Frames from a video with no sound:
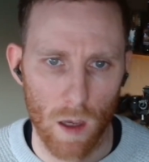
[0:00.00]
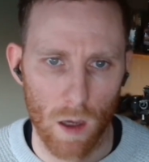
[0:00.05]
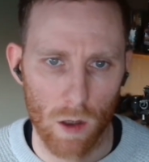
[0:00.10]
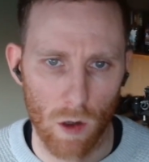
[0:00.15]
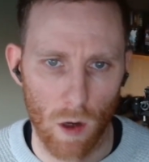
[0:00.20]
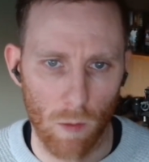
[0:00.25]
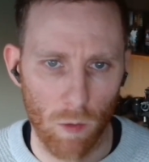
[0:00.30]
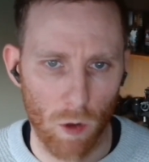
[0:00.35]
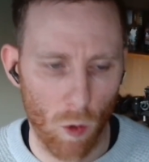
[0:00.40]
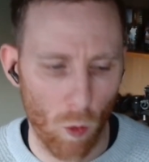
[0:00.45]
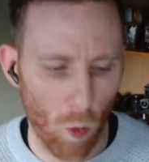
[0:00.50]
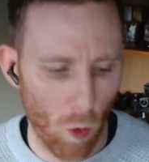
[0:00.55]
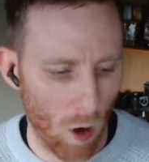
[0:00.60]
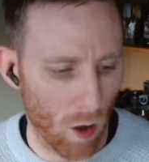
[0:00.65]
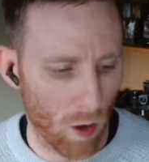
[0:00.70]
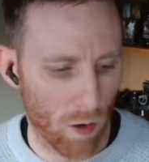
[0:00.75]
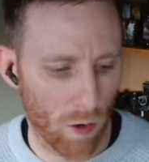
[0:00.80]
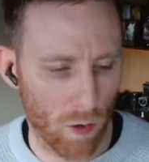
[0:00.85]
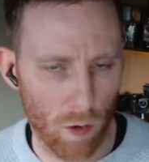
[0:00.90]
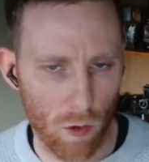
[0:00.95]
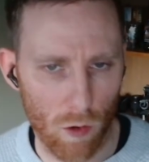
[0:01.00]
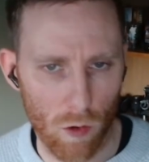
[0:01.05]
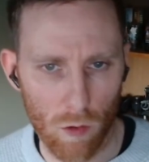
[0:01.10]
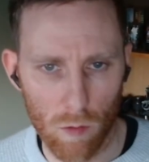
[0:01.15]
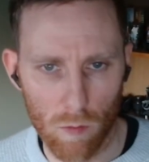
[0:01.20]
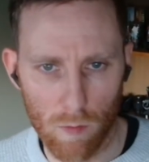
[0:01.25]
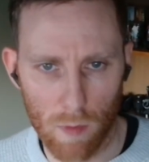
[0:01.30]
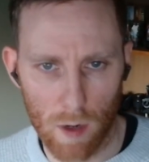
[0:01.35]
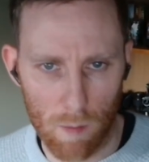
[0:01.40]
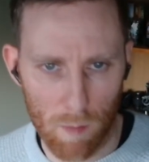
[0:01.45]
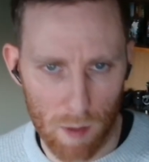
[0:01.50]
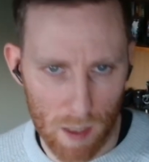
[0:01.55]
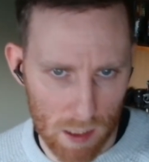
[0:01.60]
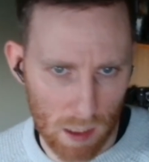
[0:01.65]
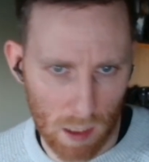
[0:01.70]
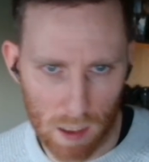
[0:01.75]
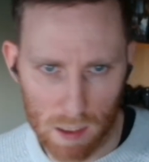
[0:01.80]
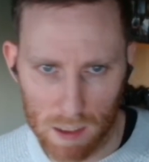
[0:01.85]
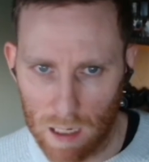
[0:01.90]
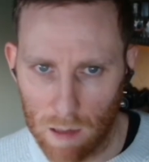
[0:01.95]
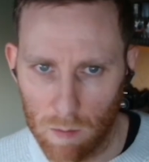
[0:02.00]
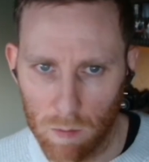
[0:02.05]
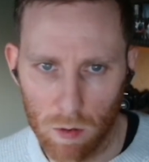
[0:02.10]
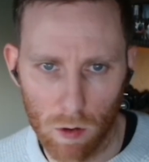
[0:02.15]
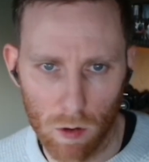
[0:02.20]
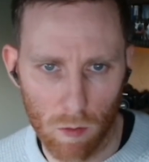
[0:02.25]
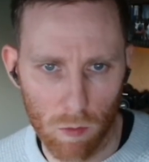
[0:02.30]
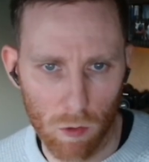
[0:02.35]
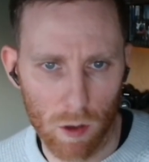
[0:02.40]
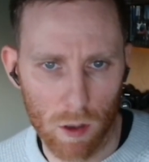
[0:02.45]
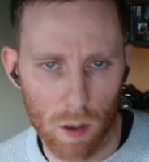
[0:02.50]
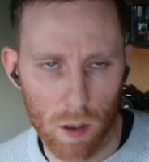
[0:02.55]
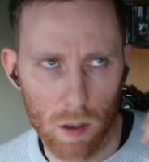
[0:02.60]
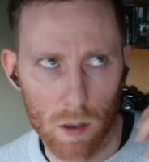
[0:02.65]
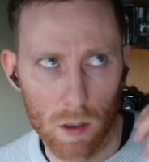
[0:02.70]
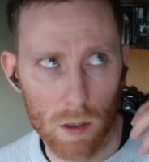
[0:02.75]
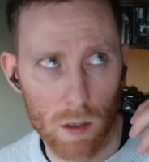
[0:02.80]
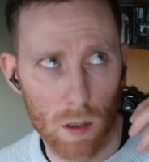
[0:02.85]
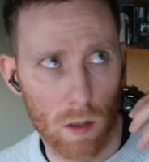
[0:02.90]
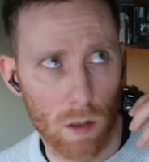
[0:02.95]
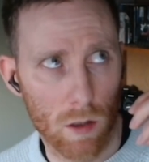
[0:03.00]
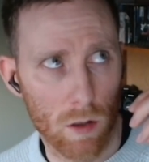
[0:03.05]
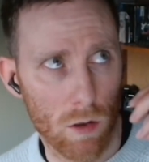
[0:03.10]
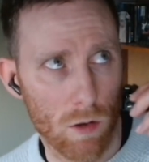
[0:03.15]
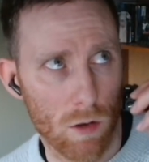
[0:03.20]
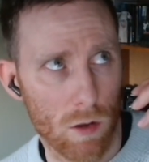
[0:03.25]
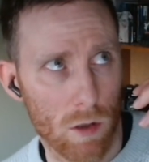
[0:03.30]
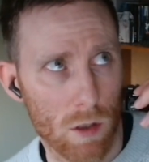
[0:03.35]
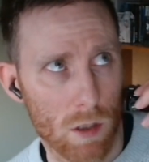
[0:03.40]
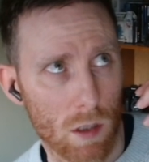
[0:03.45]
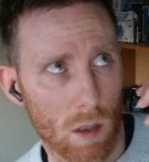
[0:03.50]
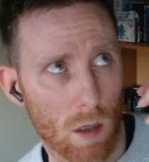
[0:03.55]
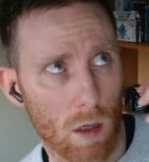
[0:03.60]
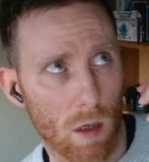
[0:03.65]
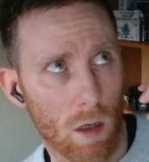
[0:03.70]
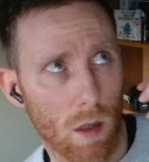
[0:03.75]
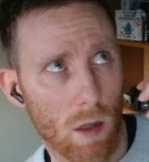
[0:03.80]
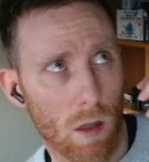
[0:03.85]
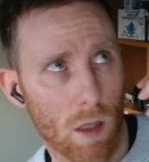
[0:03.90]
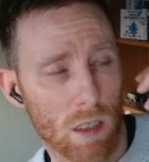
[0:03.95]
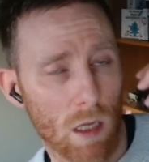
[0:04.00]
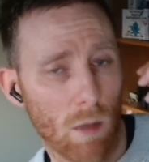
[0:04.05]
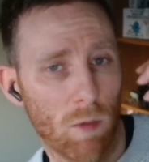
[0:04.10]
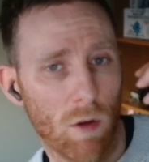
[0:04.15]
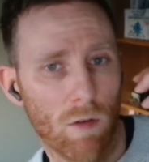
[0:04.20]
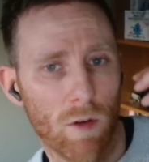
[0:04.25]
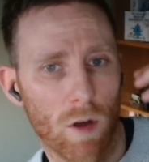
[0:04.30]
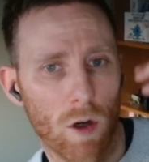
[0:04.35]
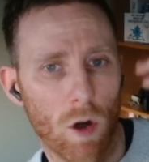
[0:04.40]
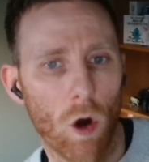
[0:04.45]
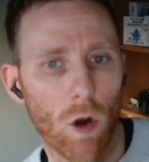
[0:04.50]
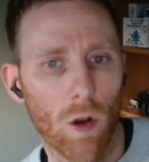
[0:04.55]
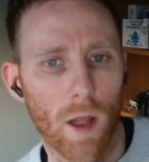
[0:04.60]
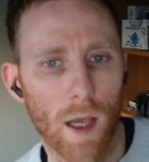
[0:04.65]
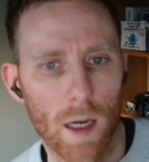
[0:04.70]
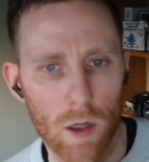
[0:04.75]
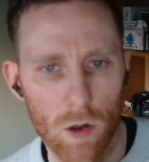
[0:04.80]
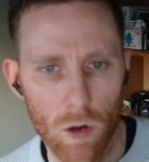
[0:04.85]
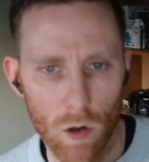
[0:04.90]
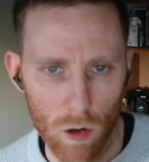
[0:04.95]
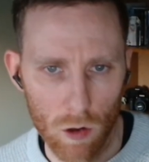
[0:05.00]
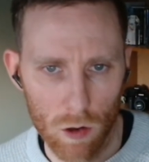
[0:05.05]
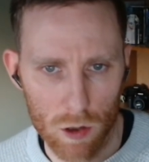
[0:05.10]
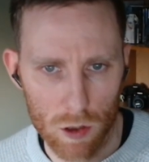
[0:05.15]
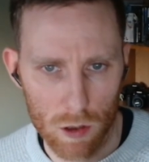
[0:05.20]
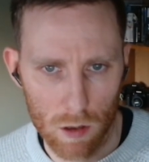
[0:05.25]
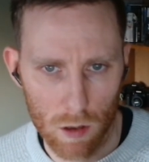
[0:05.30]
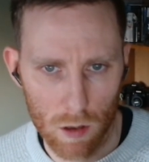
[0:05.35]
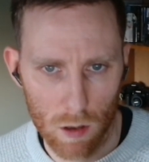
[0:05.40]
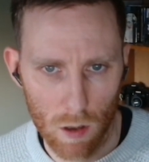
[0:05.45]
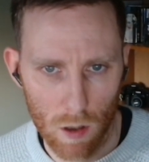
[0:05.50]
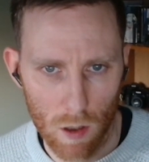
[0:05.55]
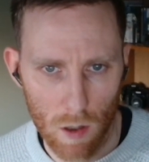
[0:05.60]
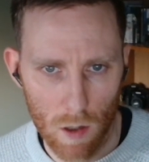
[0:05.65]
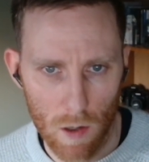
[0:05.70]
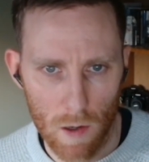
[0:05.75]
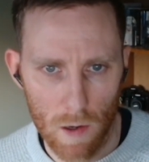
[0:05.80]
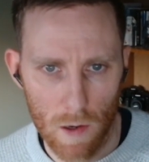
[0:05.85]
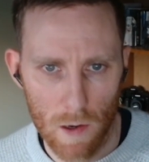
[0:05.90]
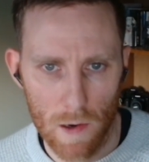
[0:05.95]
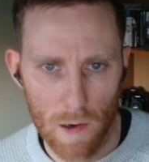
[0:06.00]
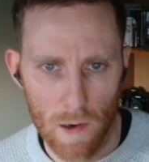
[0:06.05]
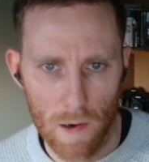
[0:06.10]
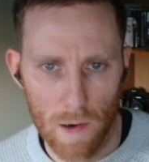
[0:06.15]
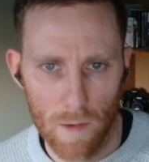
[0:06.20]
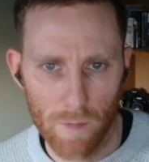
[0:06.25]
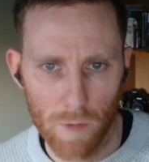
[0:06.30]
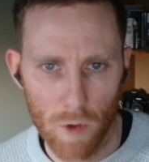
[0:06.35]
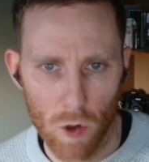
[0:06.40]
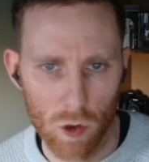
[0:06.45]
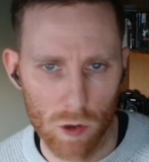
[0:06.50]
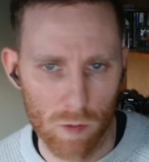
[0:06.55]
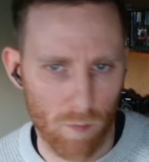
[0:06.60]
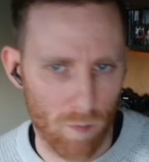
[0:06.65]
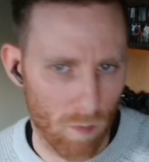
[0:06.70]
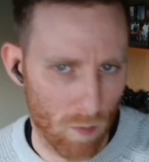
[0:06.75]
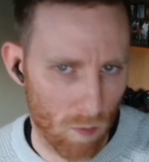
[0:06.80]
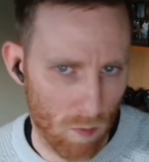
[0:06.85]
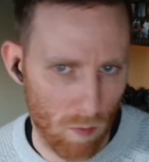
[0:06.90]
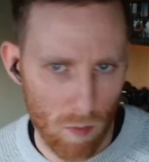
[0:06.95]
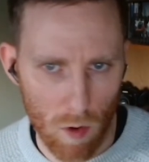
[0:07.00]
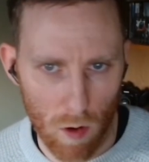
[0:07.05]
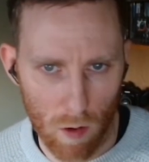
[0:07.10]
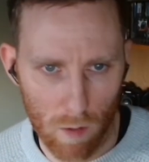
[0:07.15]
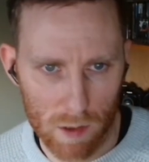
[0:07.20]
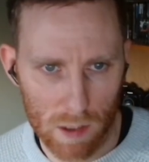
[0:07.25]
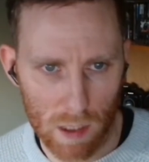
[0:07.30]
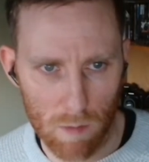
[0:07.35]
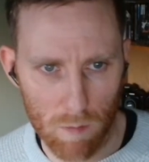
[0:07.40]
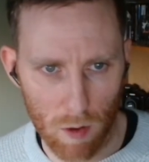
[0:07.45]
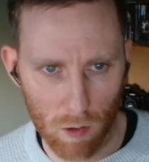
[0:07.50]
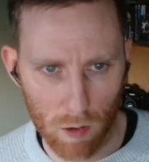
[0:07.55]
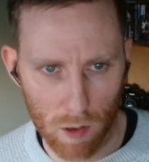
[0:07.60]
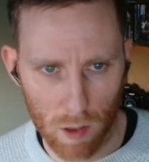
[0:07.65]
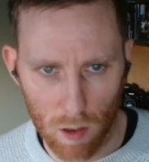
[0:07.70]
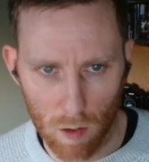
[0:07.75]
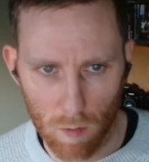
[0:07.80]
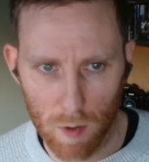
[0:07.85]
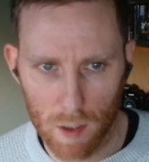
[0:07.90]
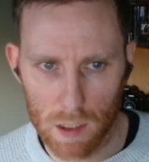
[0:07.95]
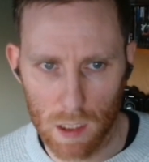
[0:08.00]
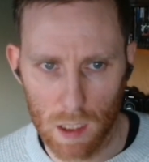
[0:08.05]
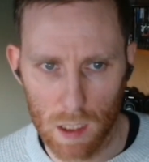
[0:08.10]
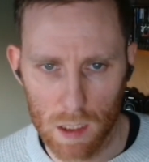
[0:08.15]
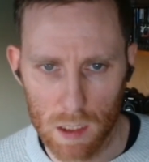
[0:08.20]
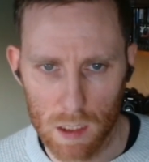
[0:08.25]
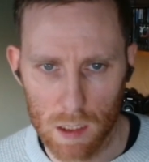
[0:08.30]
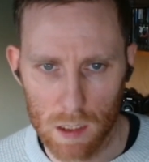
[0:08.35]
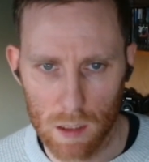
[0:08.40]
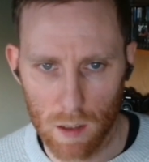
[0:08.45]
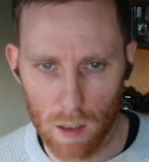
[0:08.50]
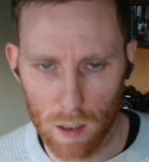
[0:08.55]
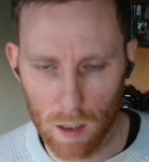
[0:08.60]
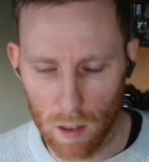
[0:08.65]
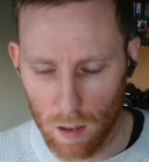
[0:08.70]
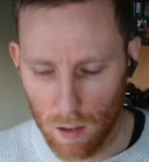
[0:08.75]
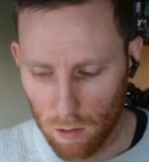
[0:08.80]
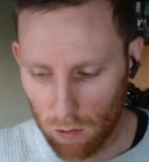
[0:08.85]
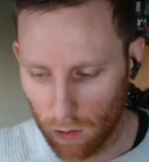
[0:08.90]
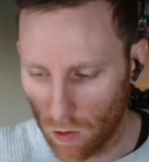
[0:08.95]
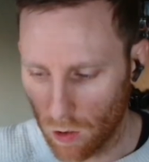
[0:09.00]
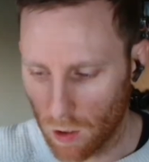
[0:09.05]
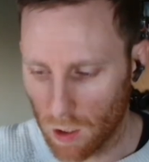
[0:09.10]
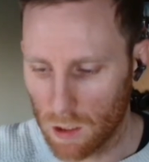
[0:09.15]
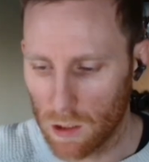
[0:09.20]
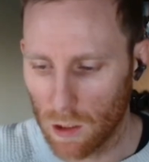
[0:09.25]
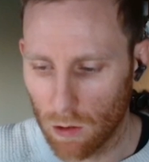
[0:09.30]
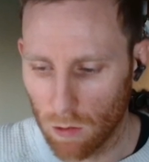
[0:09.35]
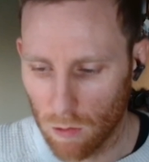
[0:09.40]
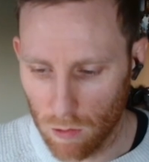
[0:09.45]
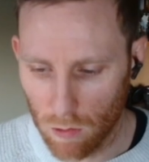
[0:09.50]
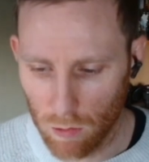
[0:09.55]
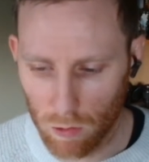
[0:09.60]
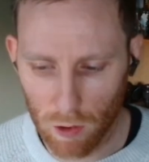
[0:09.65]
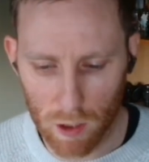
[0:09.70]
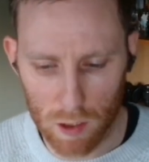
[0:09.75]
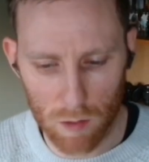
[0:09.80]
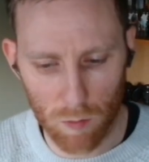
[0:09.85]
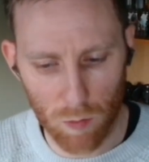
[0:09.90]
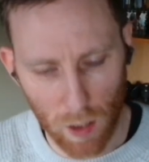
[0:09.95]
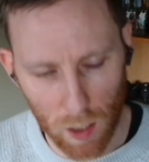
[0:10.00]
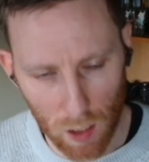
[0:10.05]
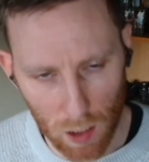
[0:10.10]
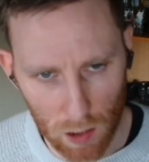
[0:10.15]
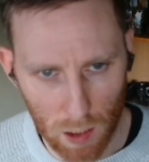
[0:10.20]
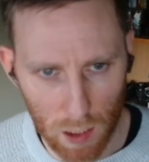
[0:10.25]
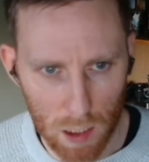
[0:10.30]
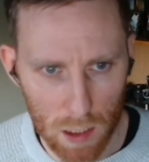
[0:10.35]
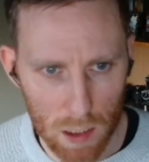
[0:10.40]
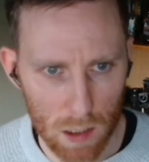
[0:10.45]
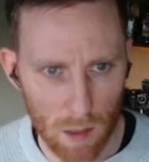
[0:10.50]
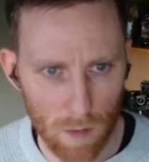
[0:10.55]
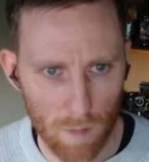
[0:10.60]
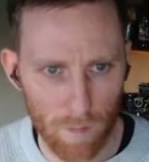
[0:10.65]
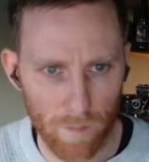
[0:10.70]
I'm going to walk through my basic example. I'm going to use the example of an online coach who's obviously building their business and looking to grow, looking to bring in leads.